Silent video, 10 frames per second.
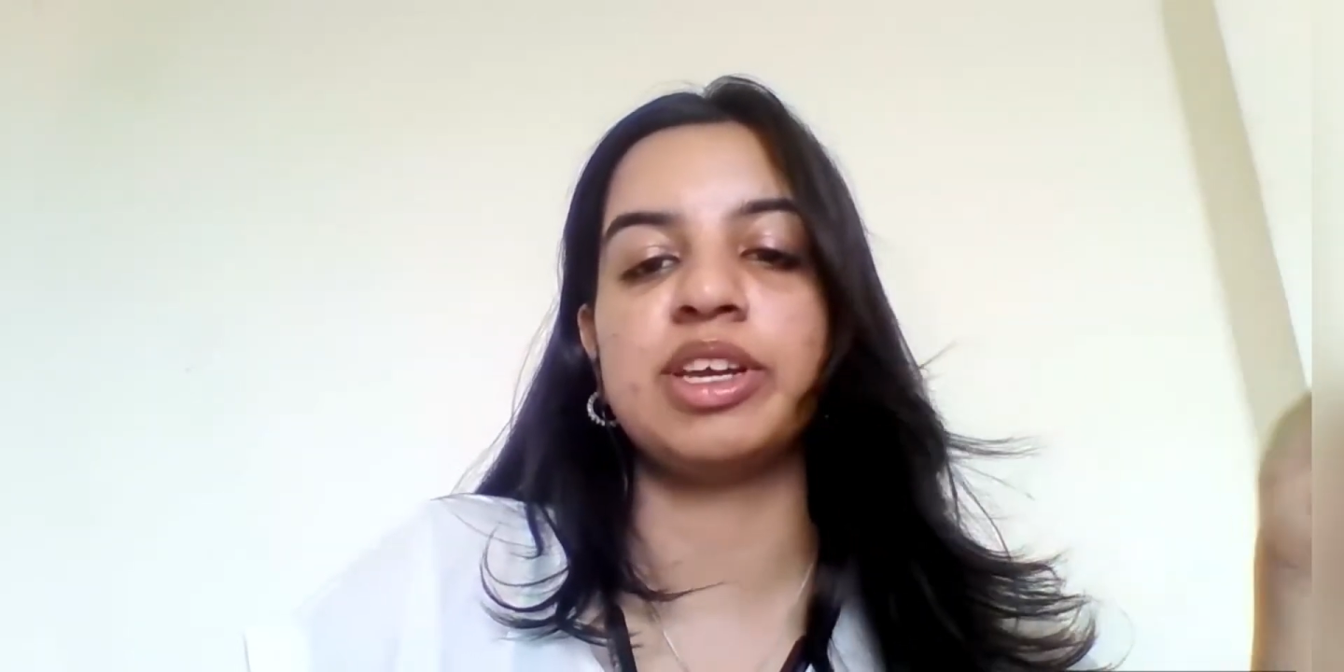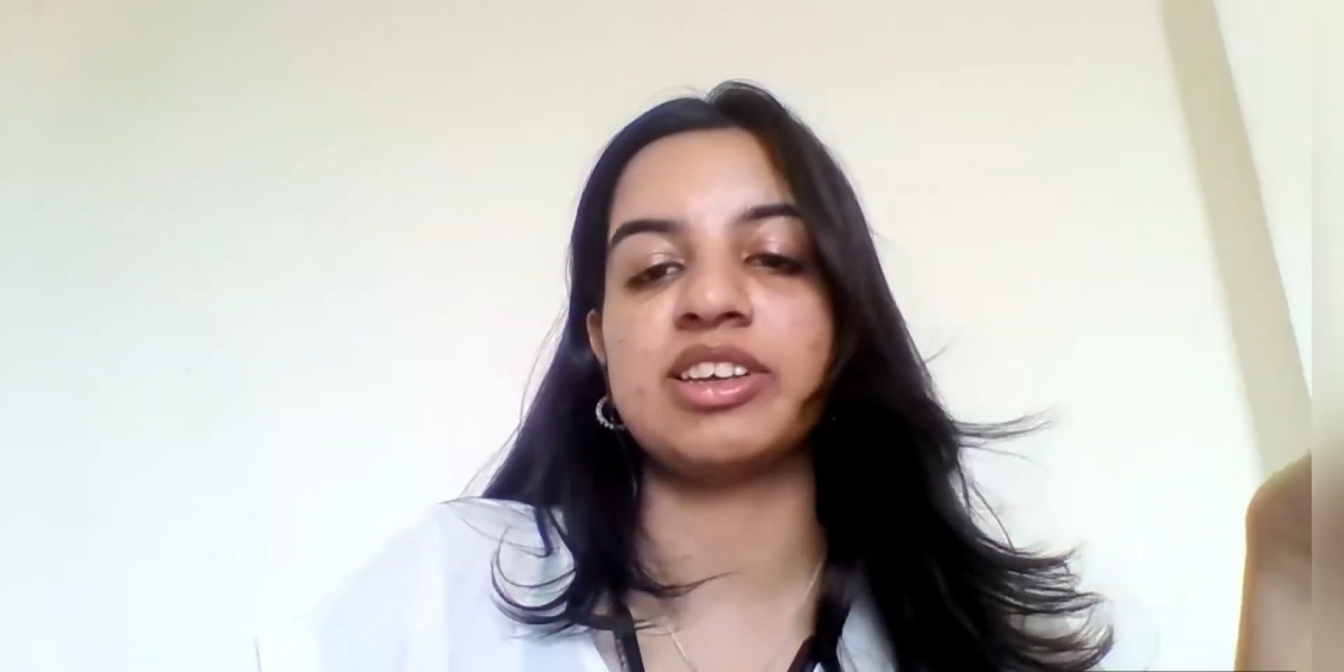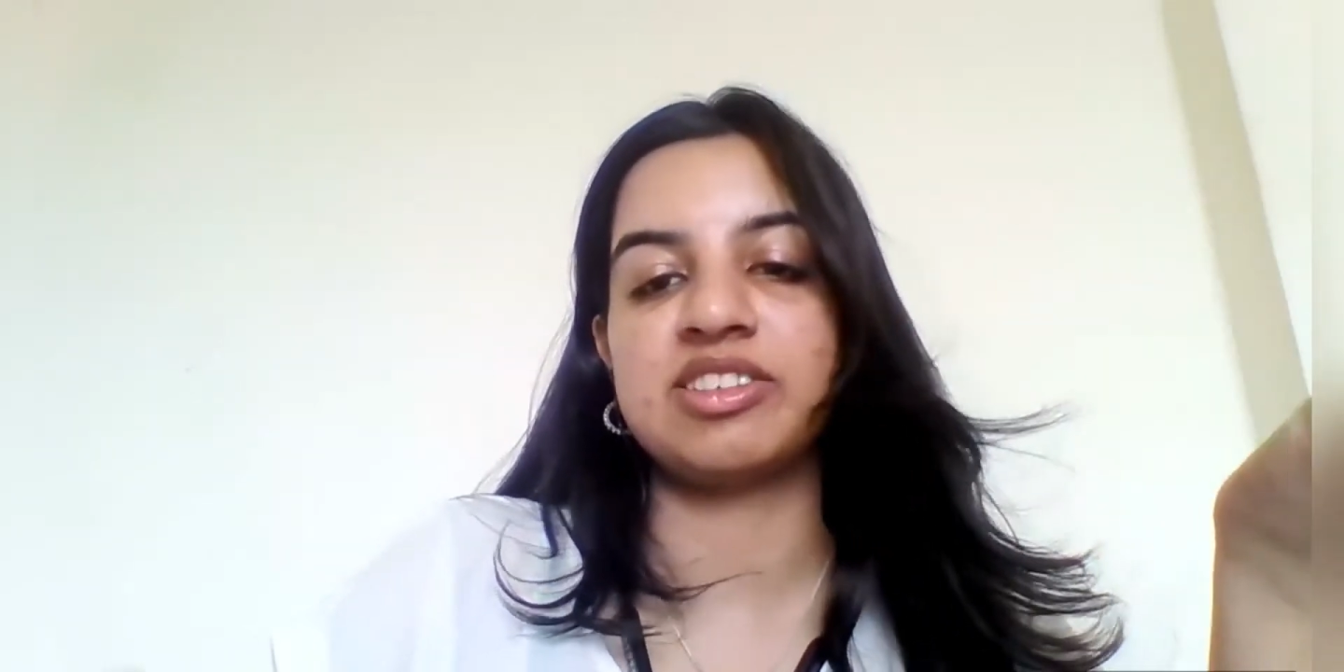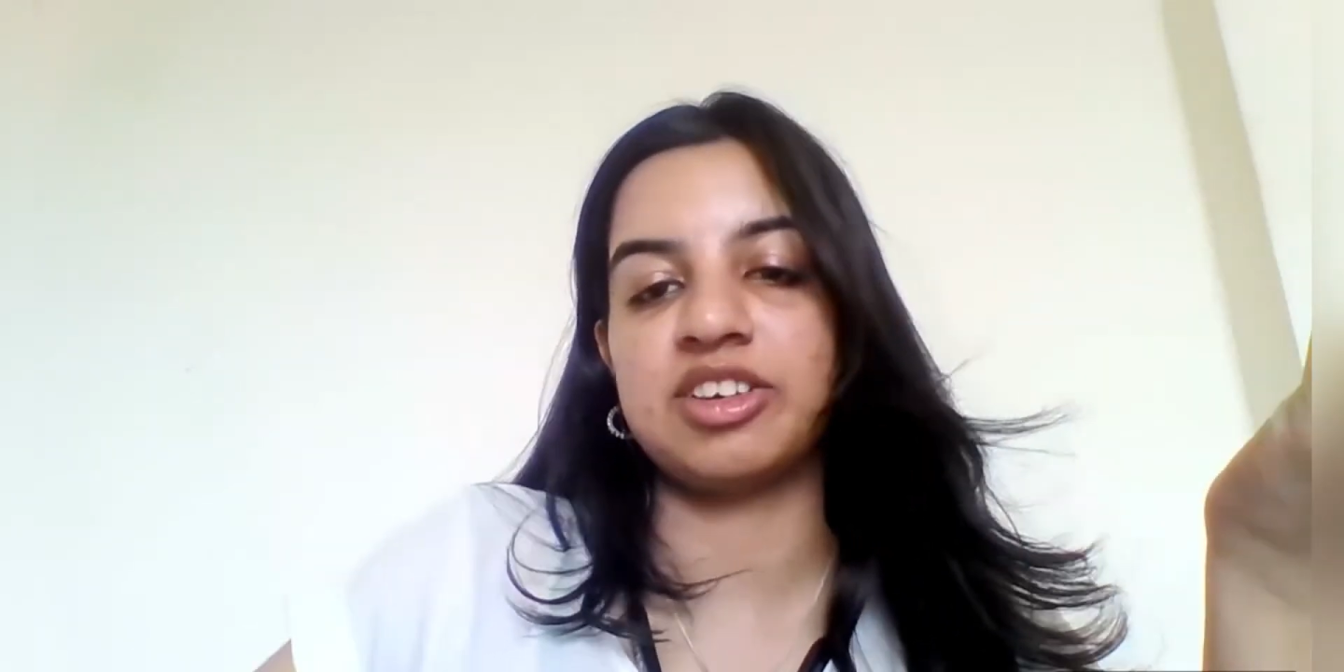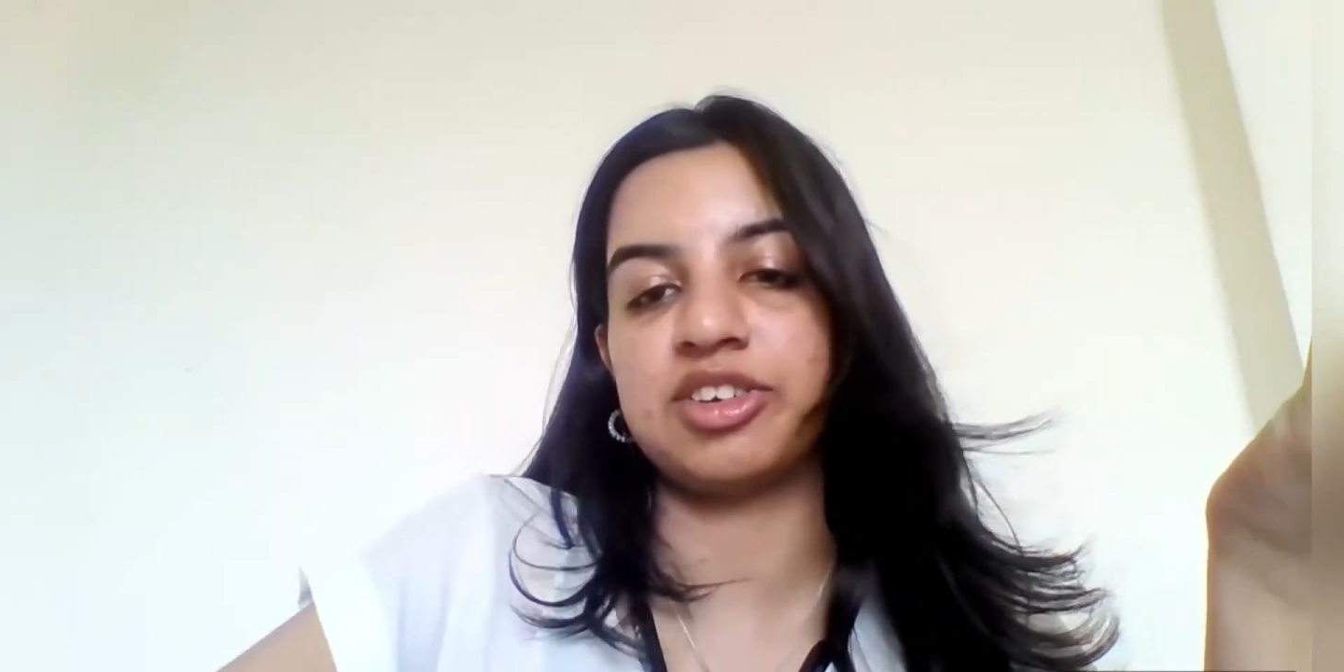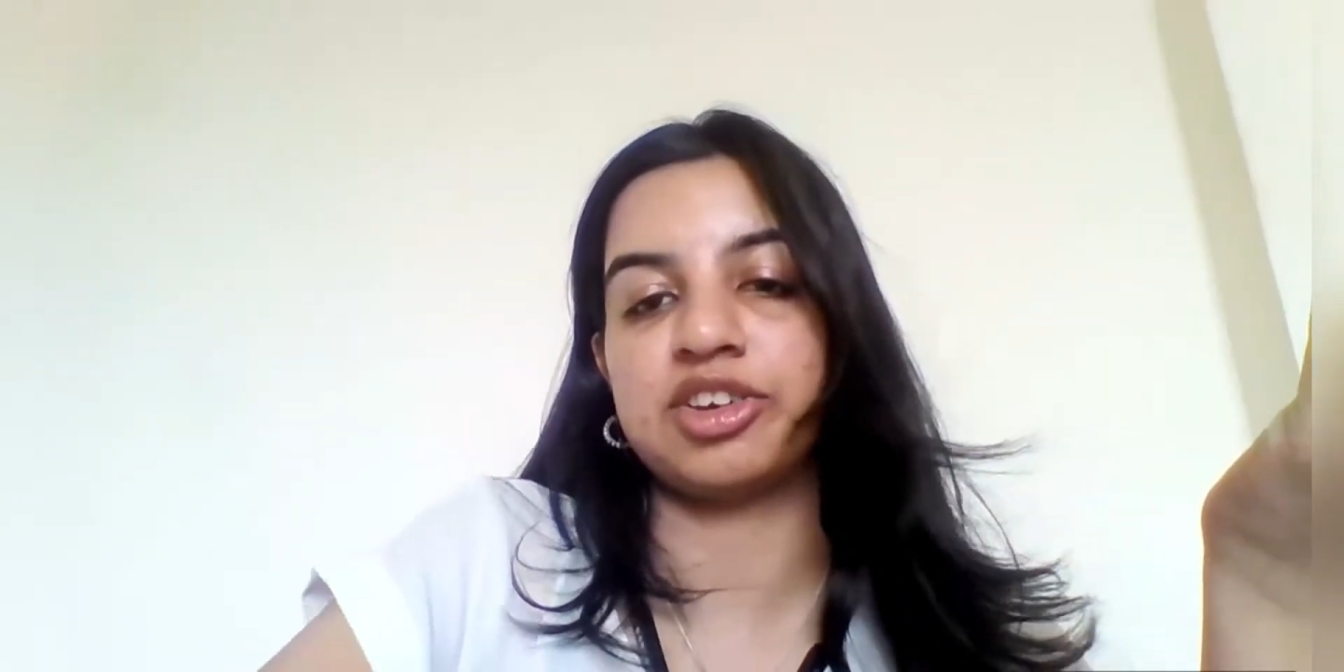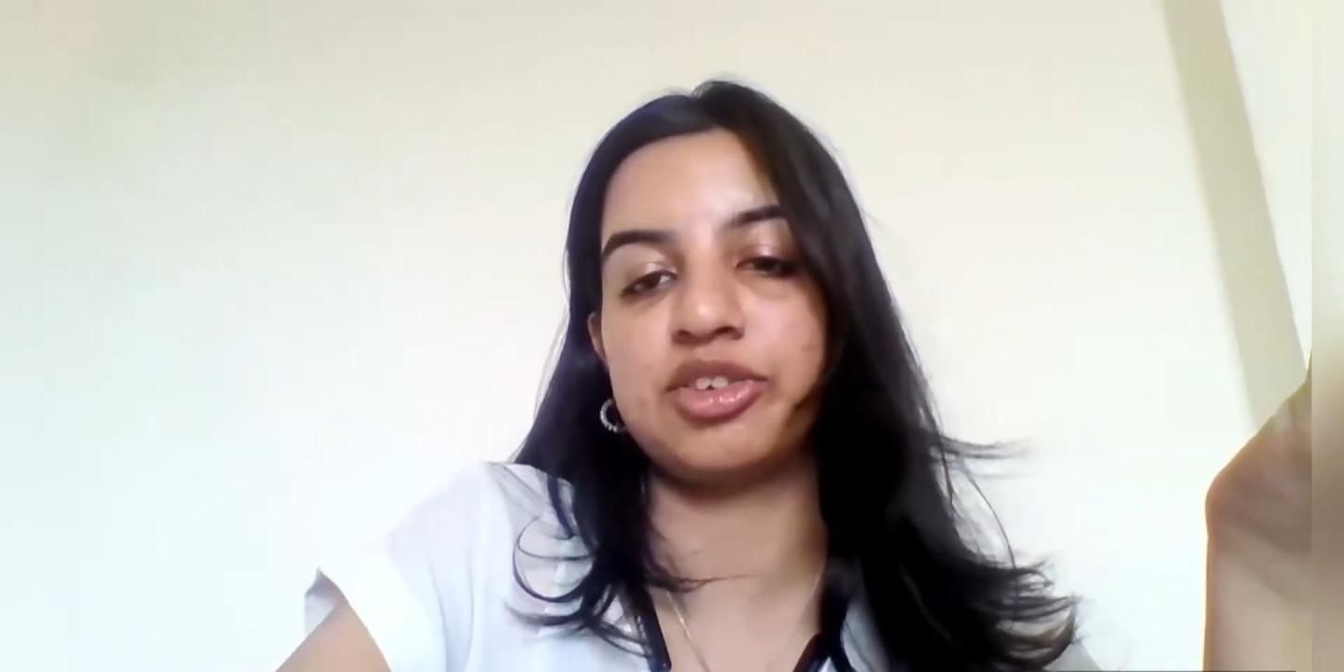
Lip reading: extended